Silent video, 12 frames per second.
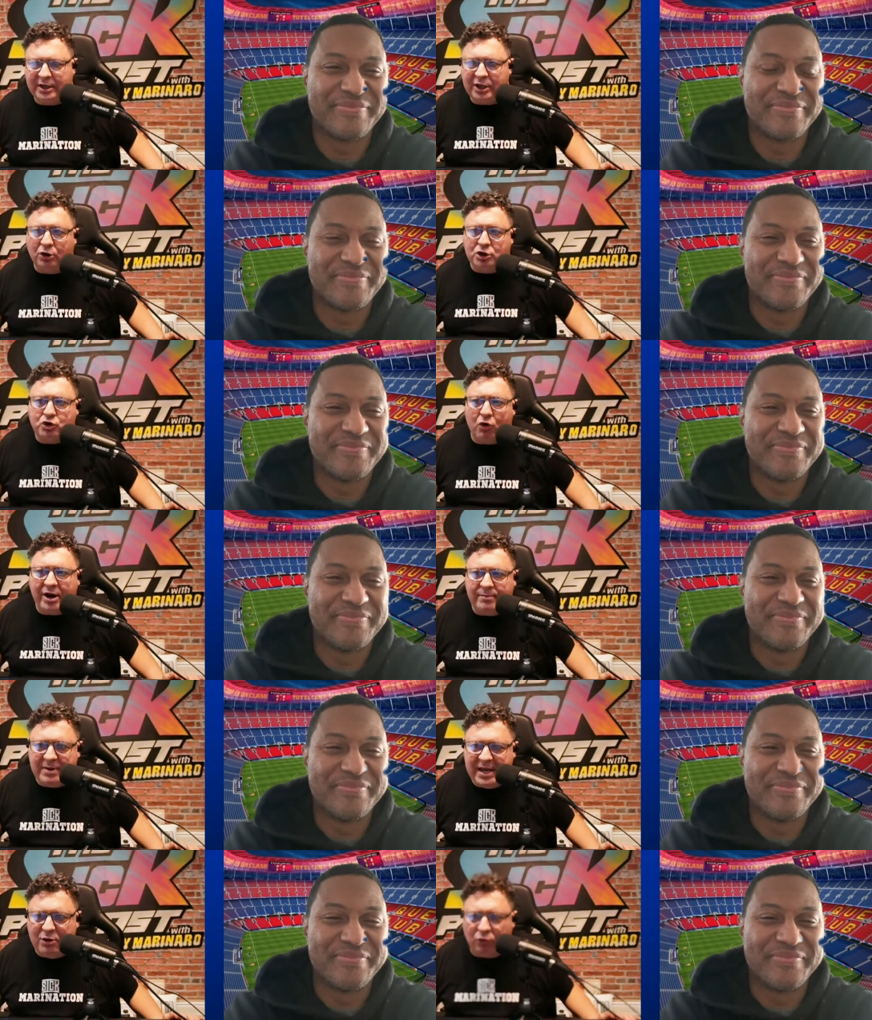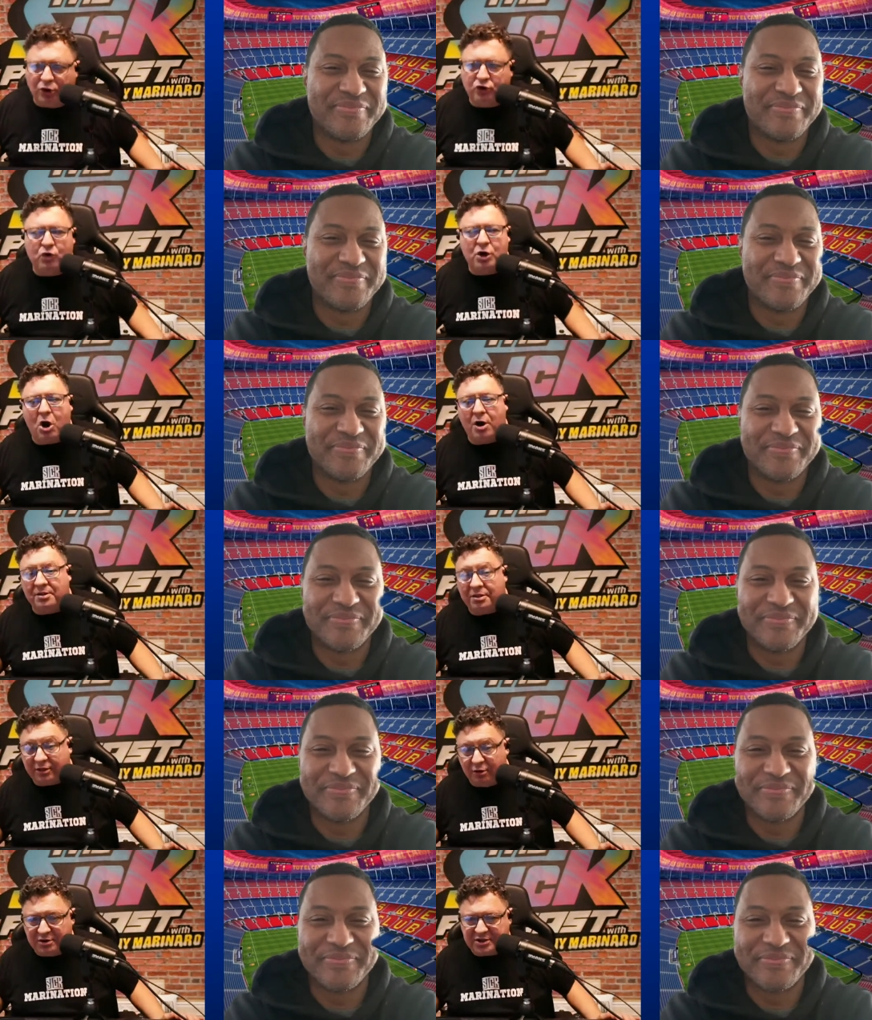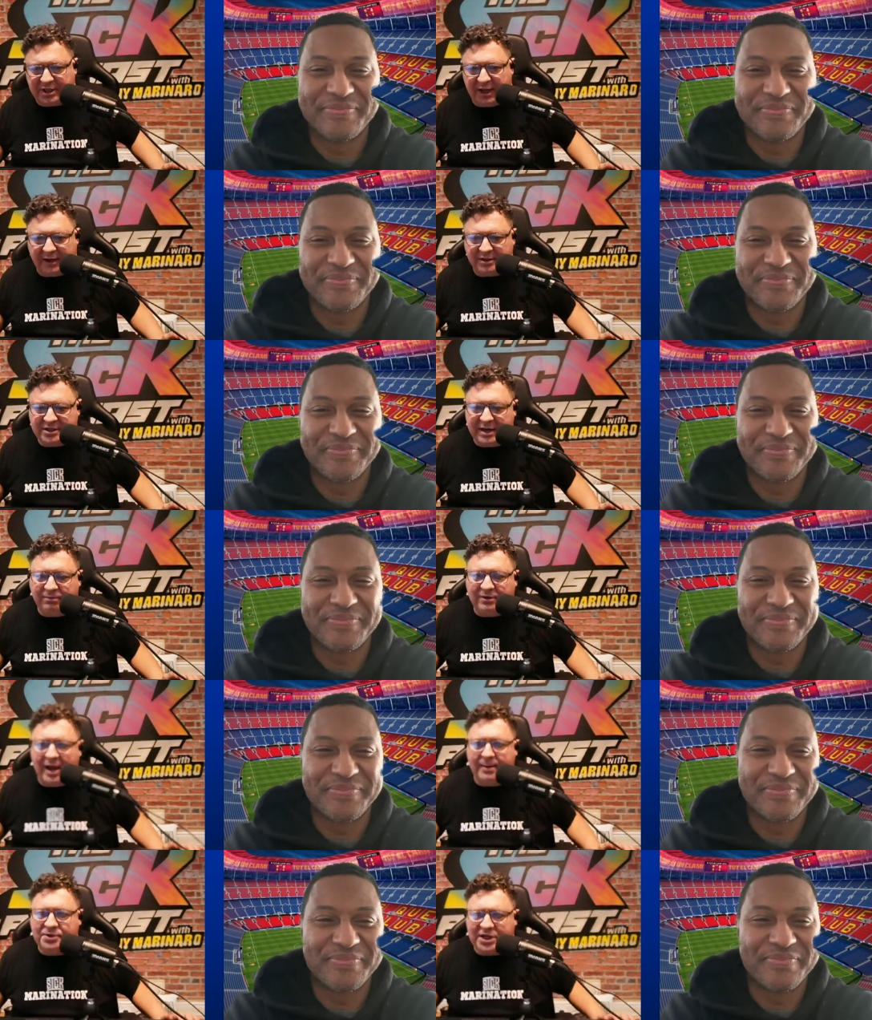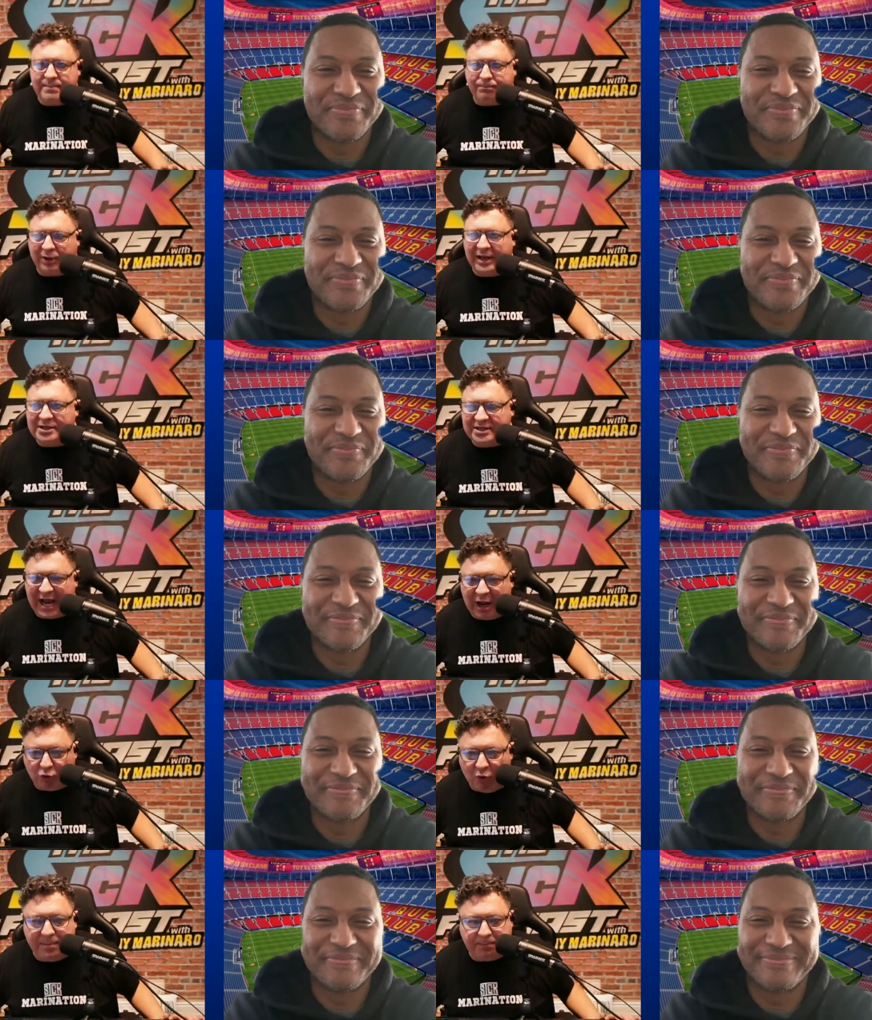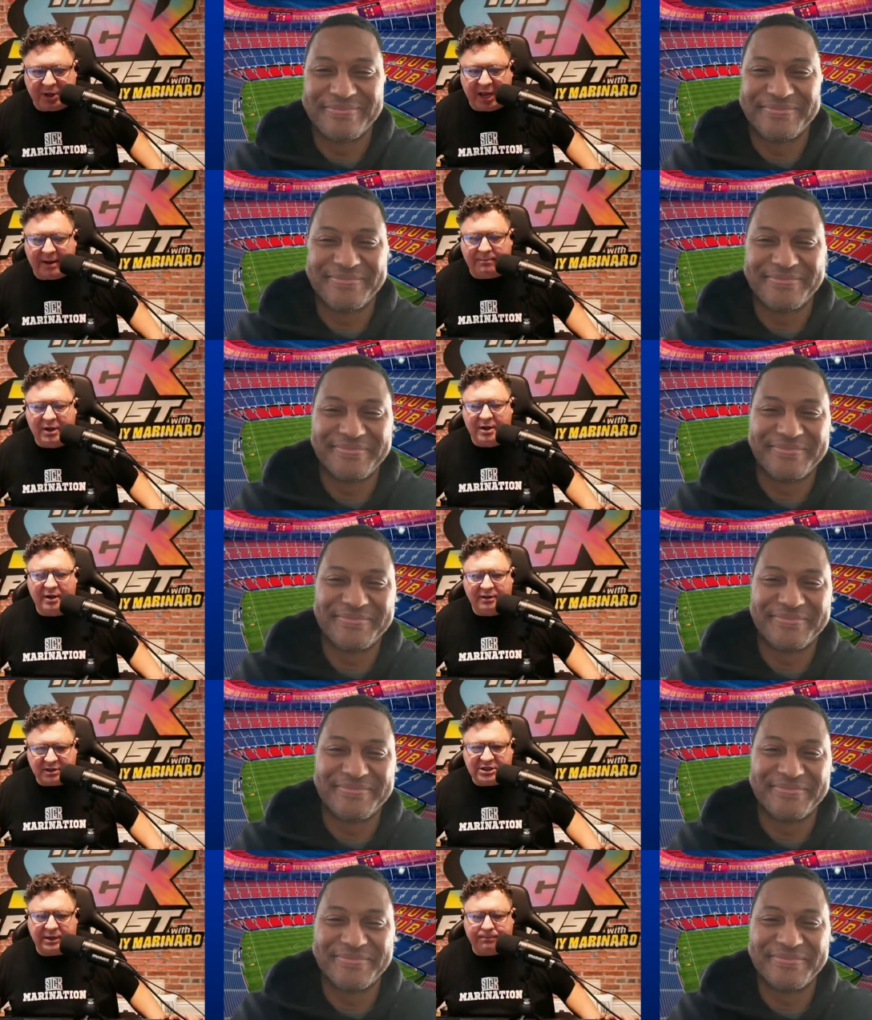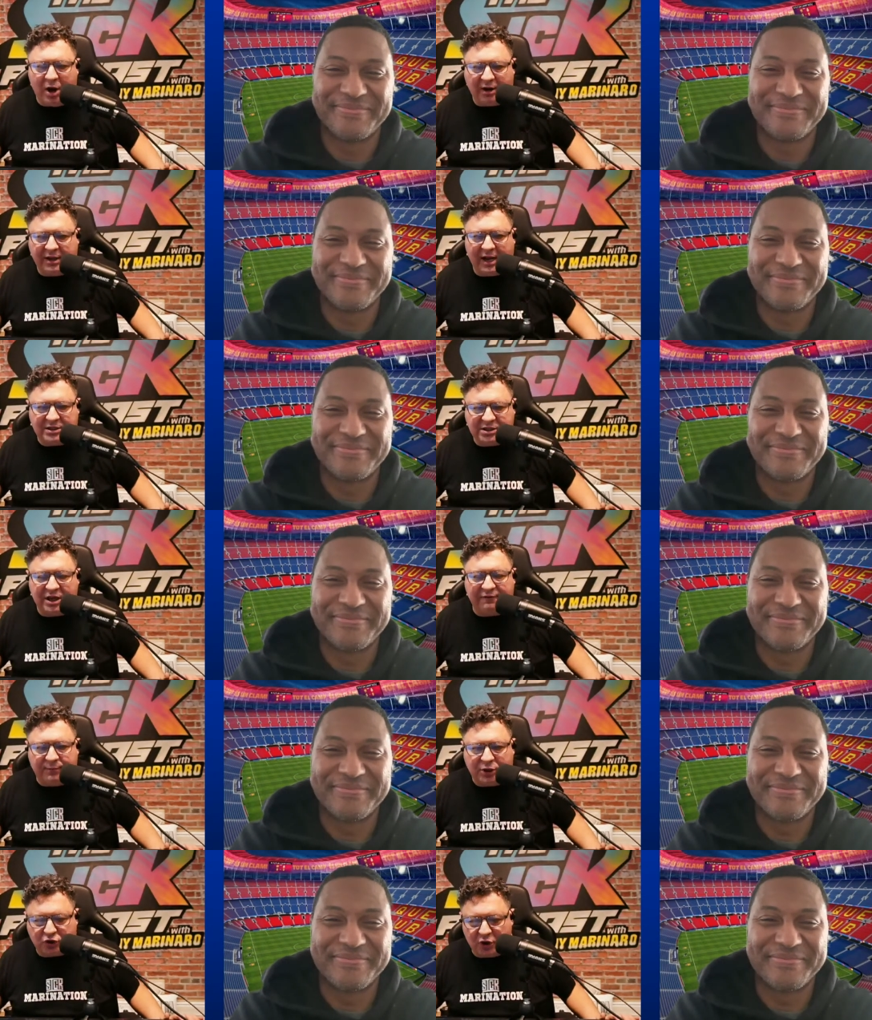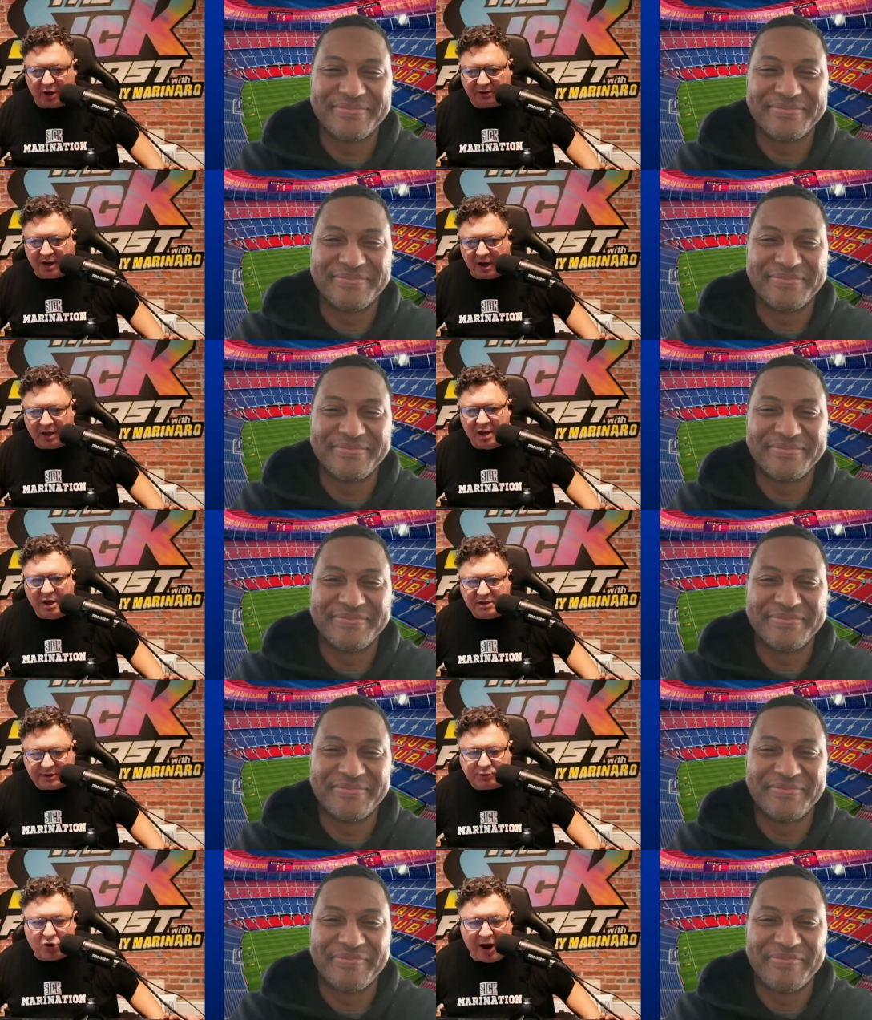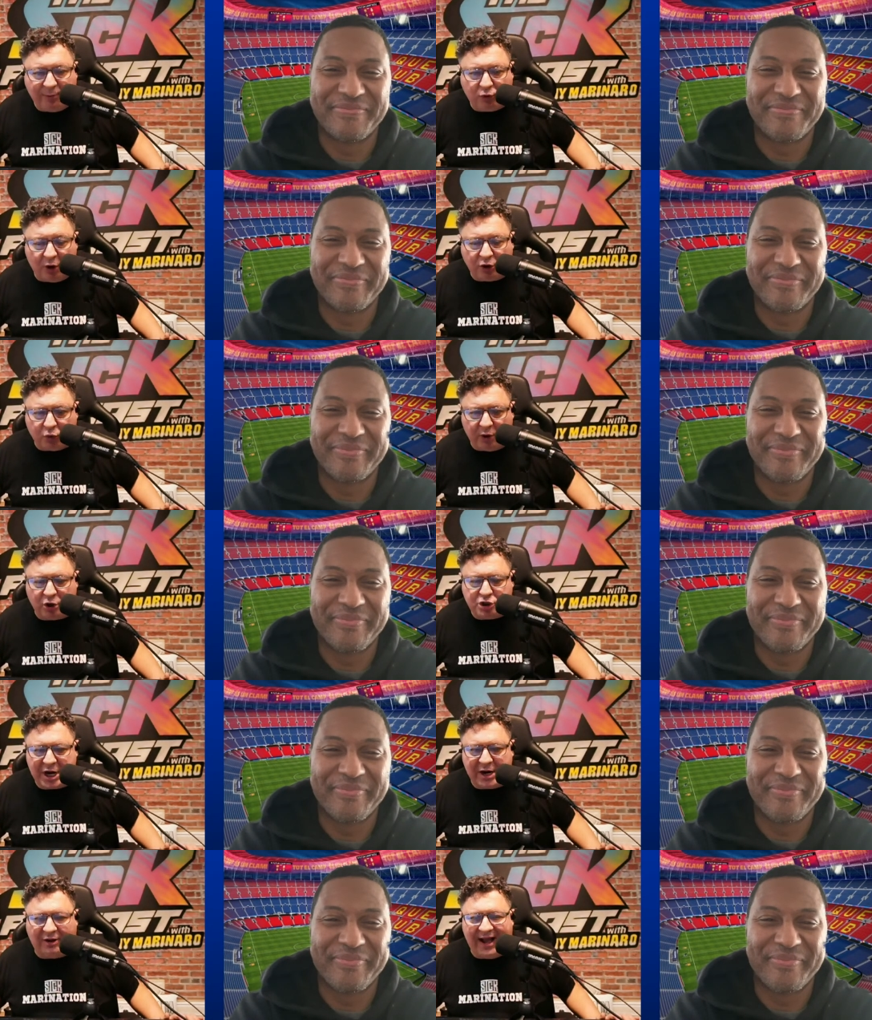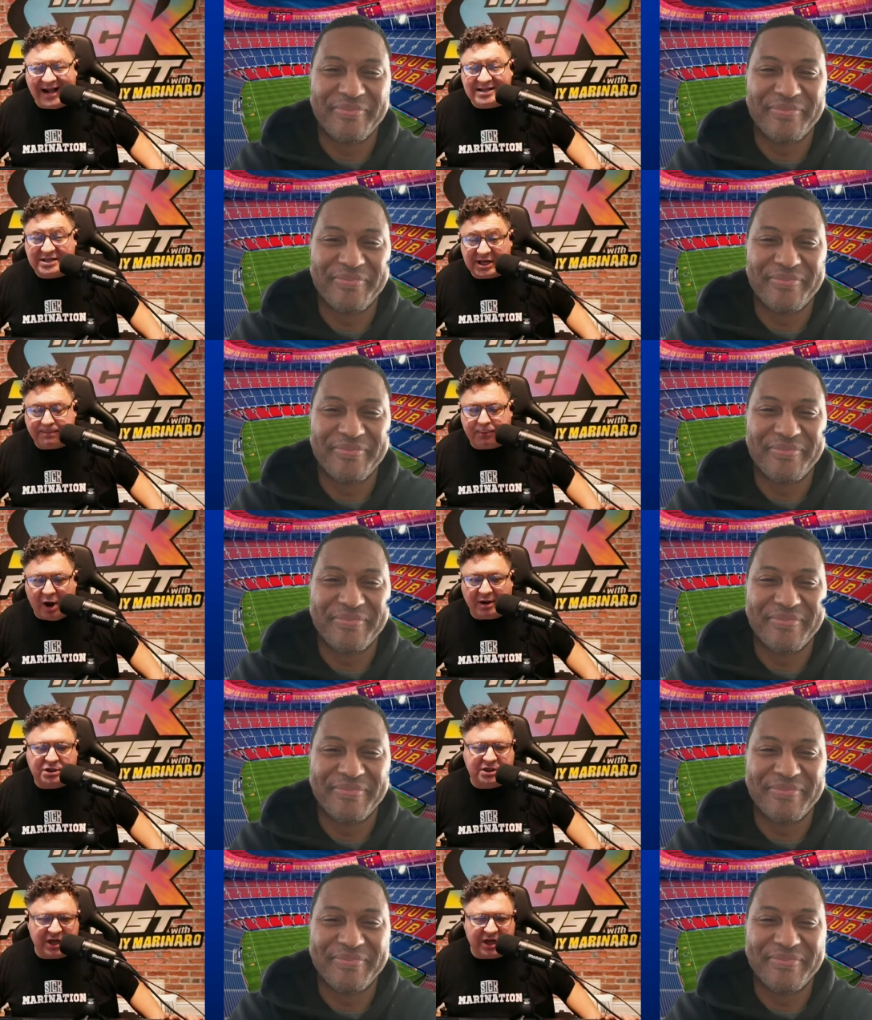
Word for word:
Speaker 1: He'll join me. We'll do it on Thursday, same time, same place at 1 p.m. The Sick Podcast, CF Montreal Talk. Subscribe to our Twitter channel at SickPod,